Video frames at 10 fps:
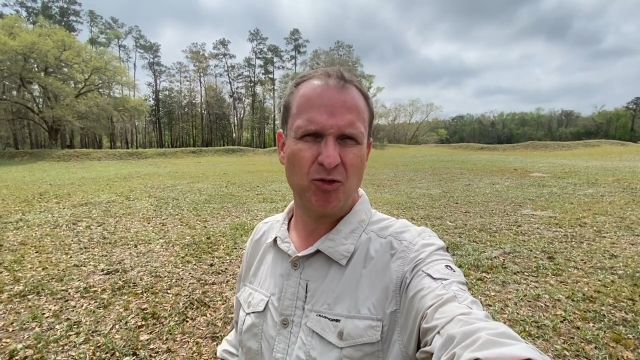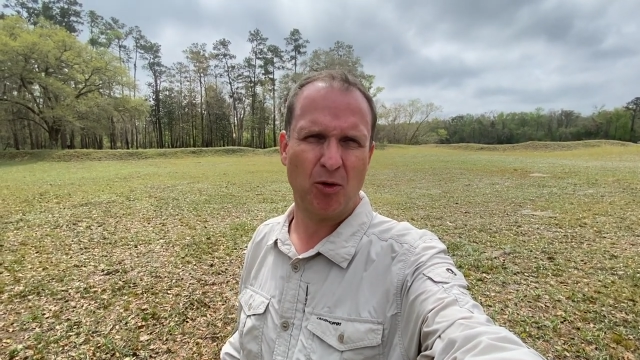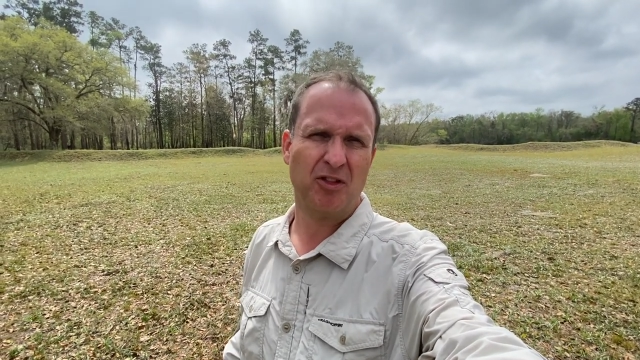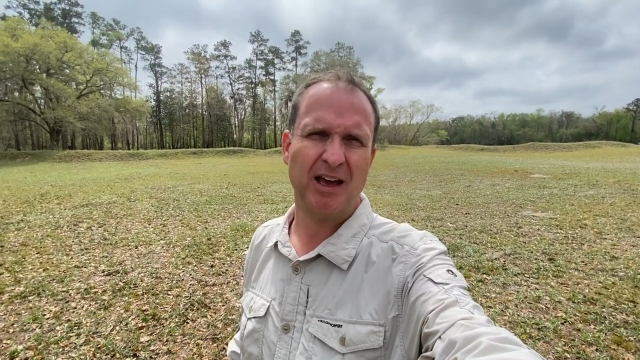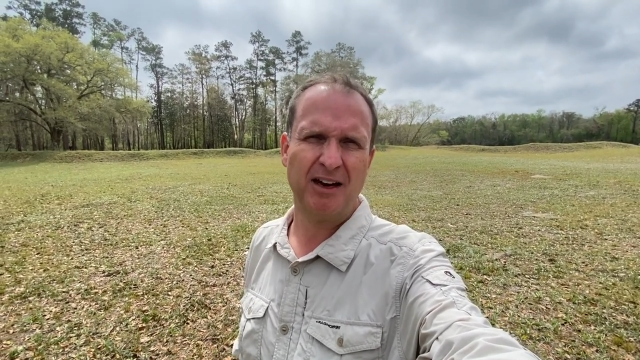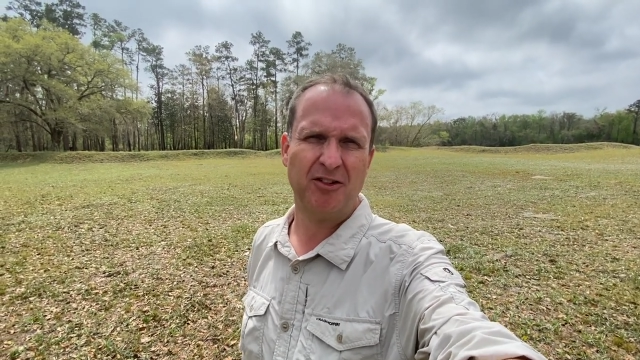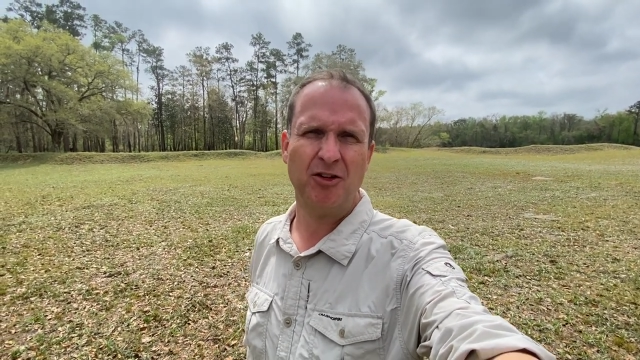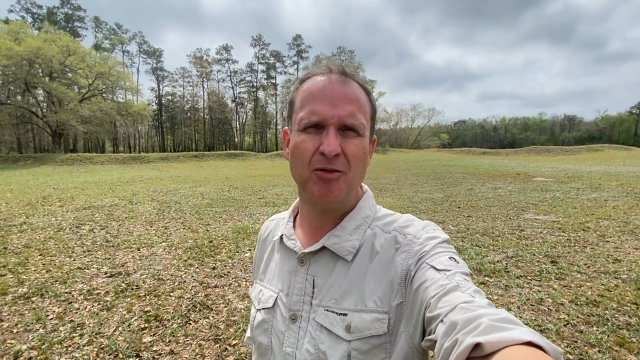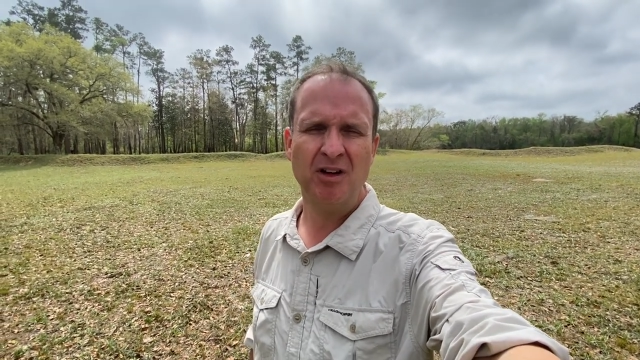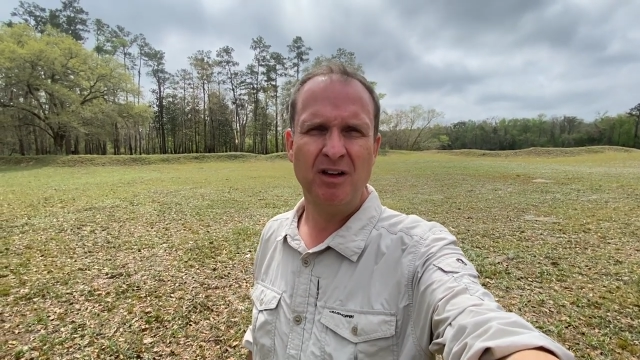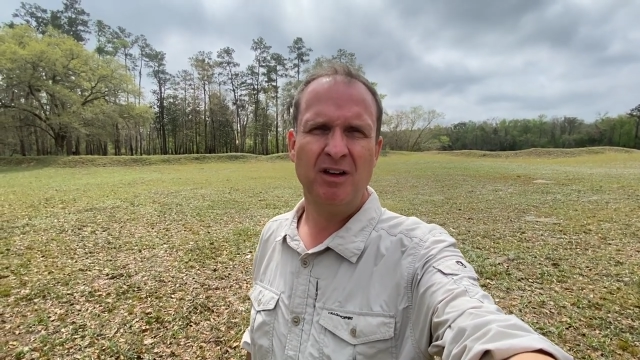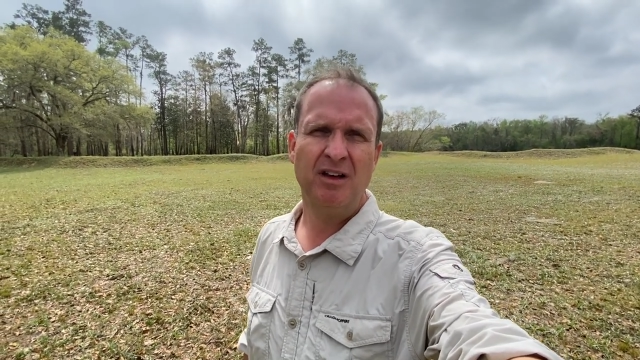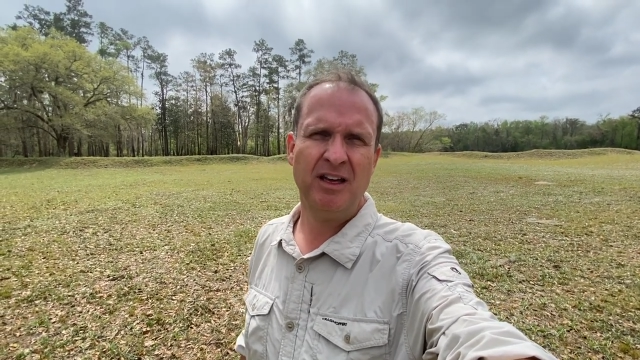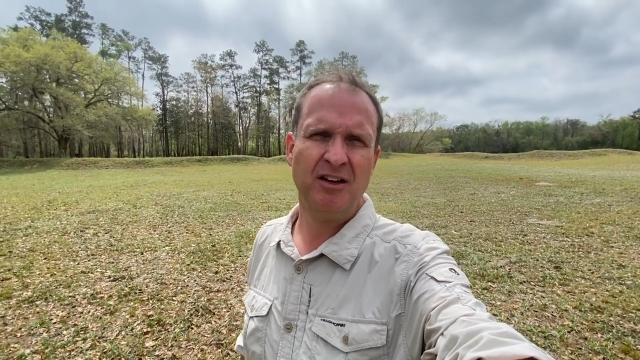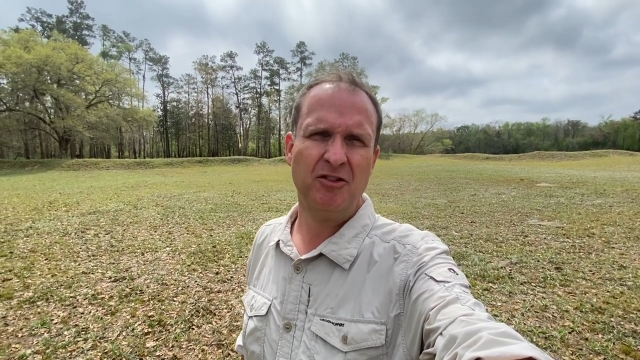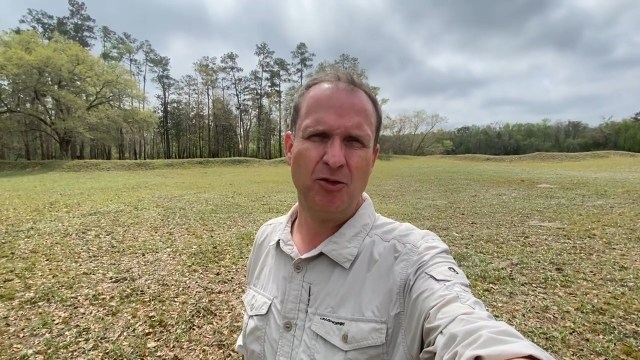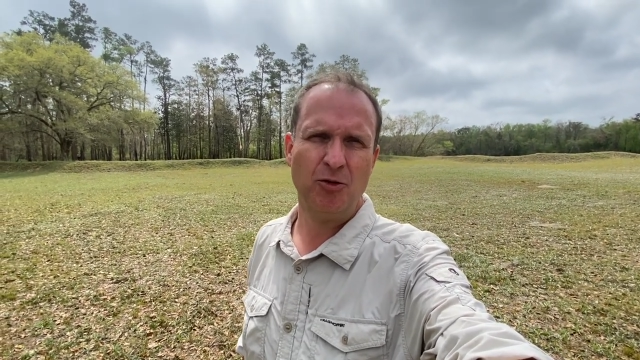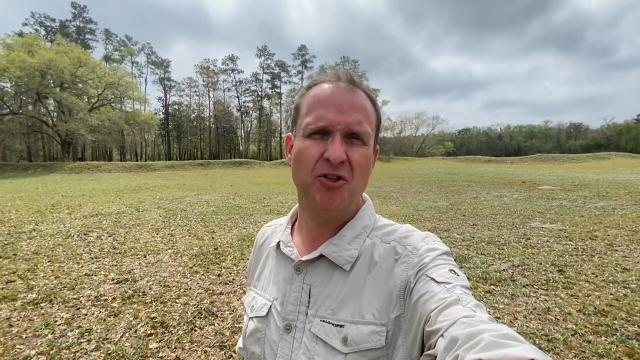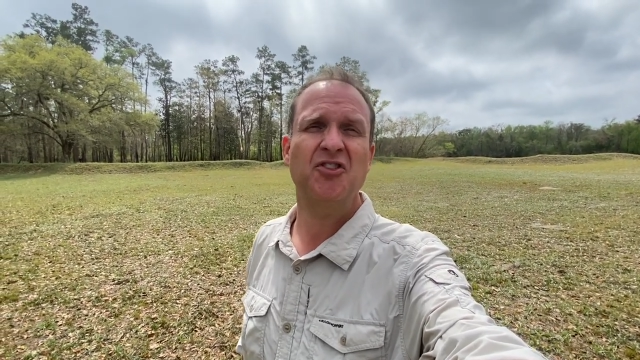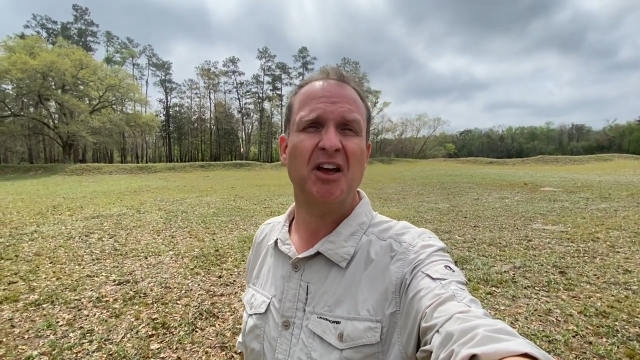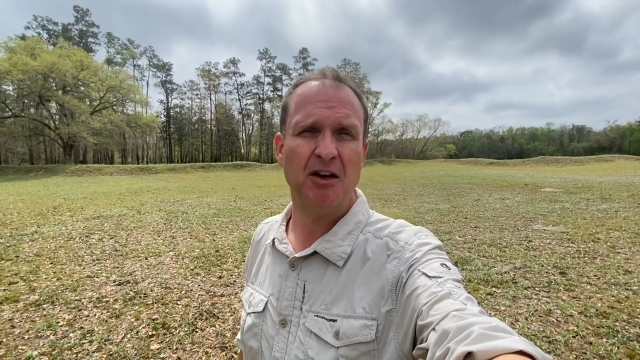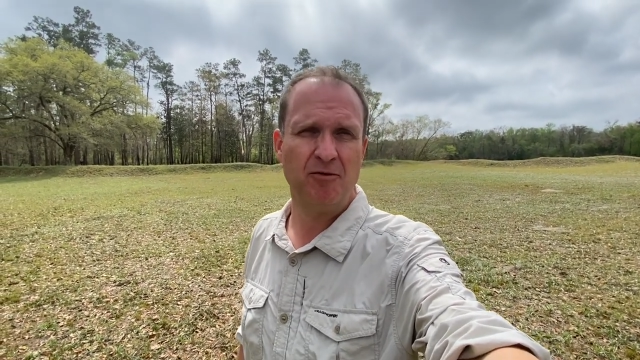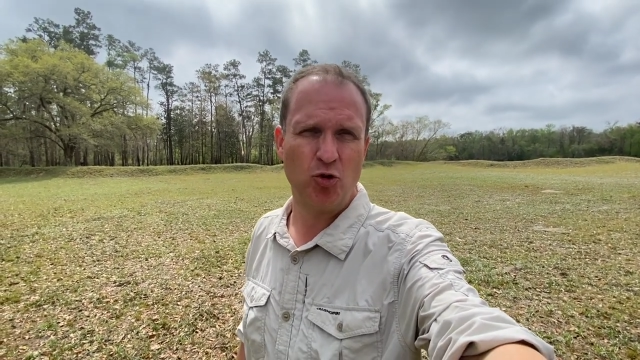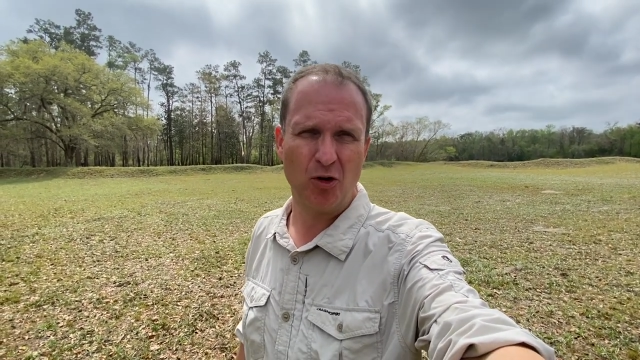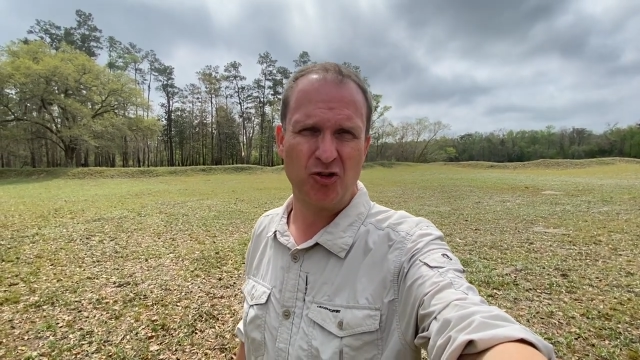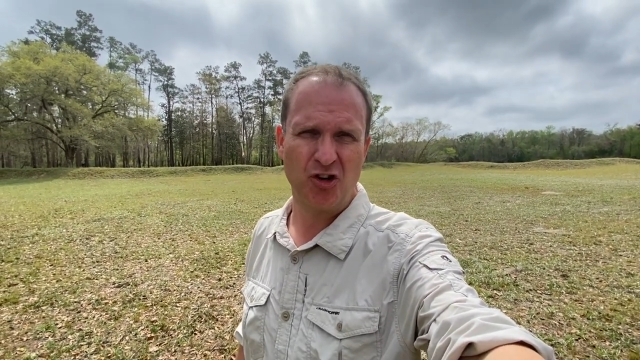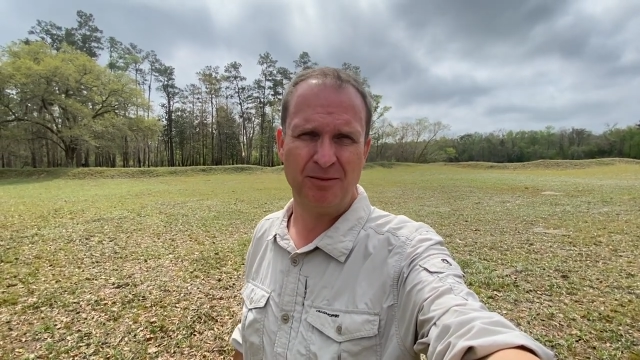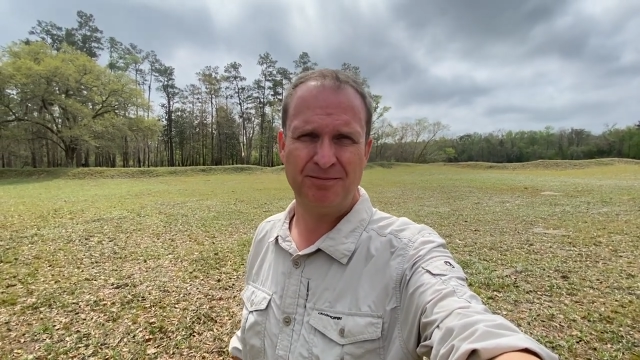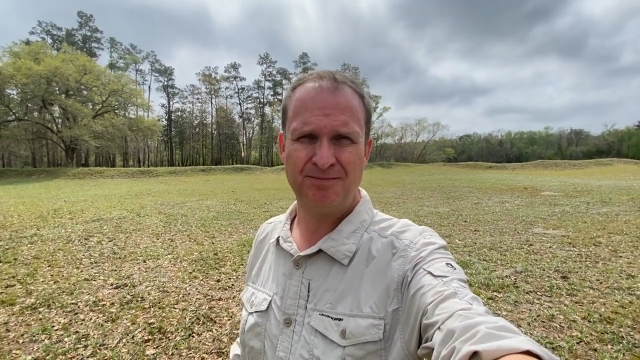north latitude into the state of Georgia.